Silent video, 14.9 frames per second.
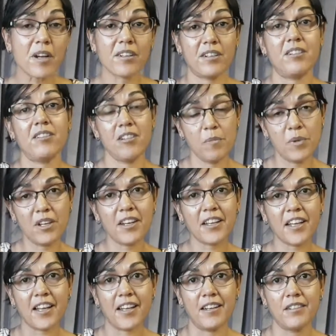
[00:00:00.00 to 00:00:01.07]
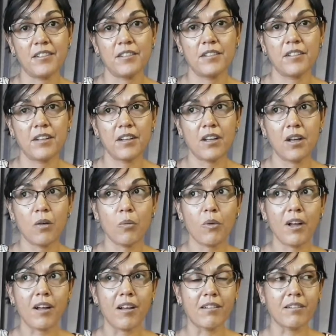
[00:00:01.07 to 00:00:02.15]
my girl communicate?
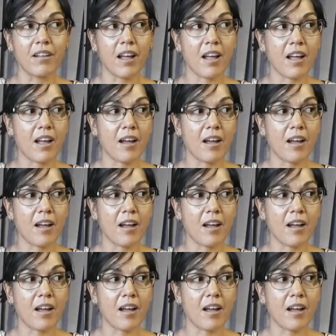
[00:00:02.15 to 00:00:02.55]
Well,